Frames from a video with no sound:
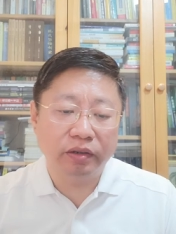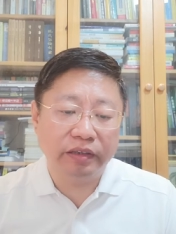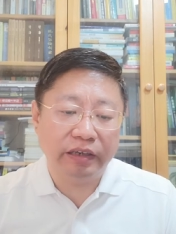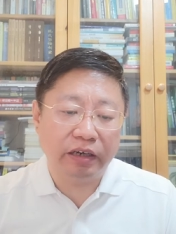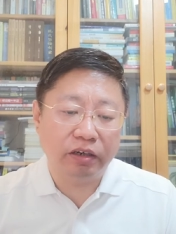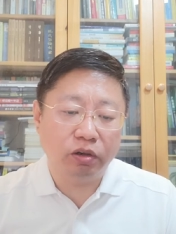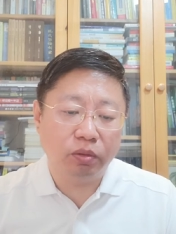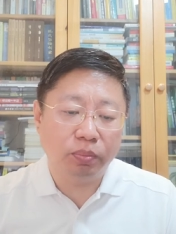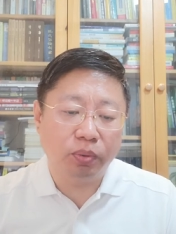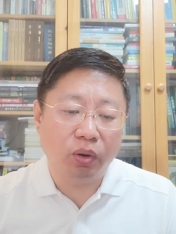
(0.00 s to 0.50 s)

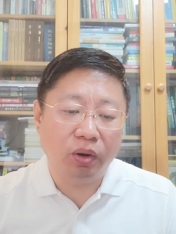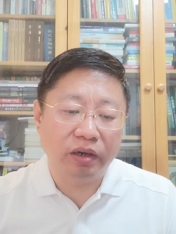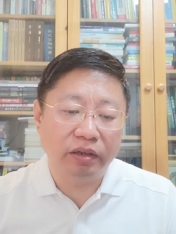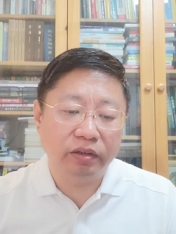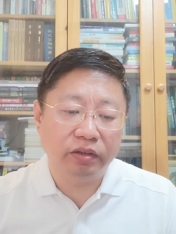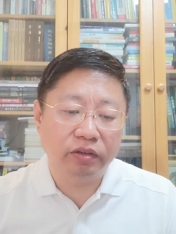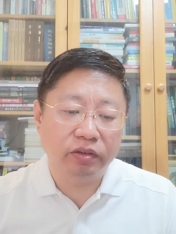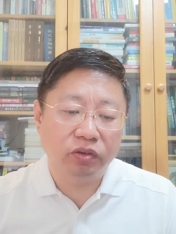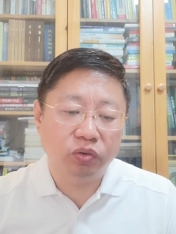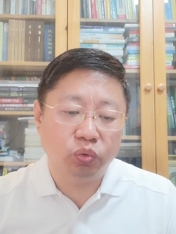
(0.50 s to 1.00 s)

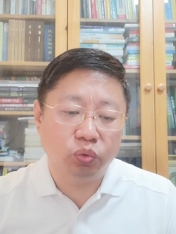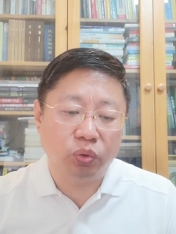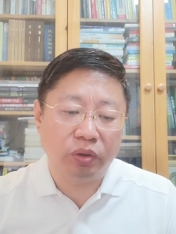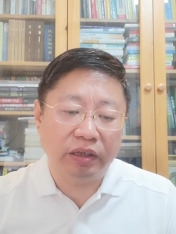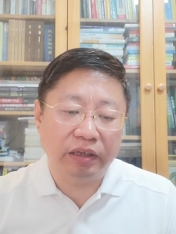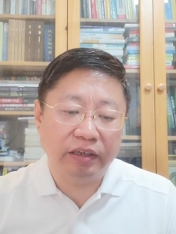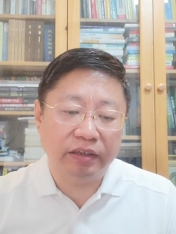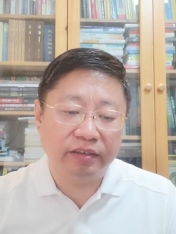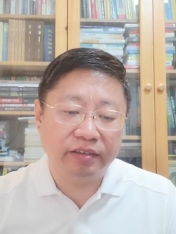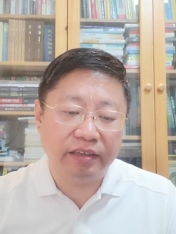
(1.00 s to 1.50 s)

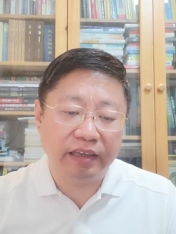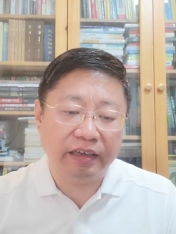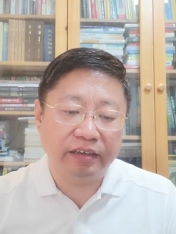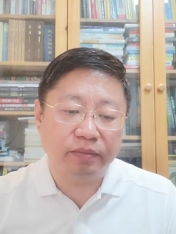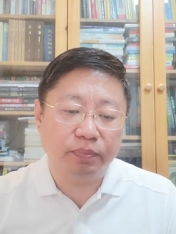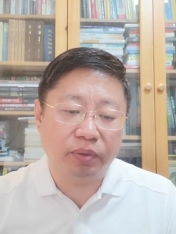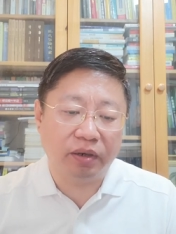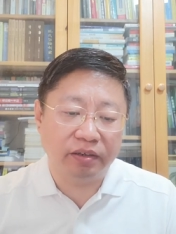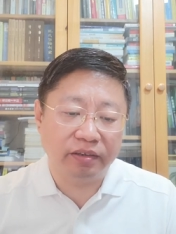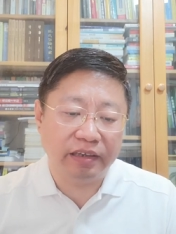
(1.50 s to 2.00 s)

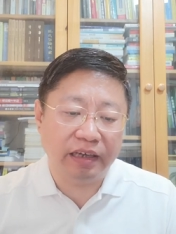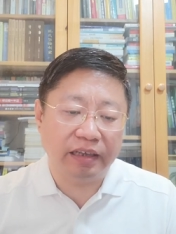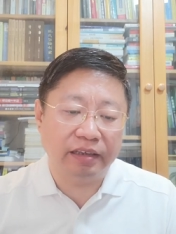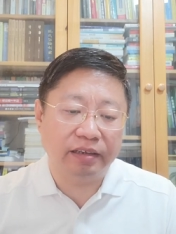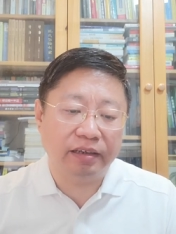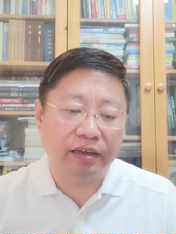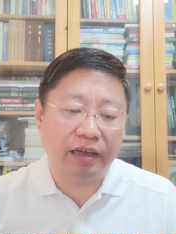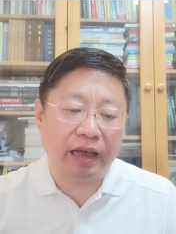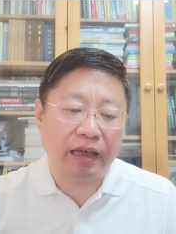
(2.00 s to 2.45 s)
0.36%,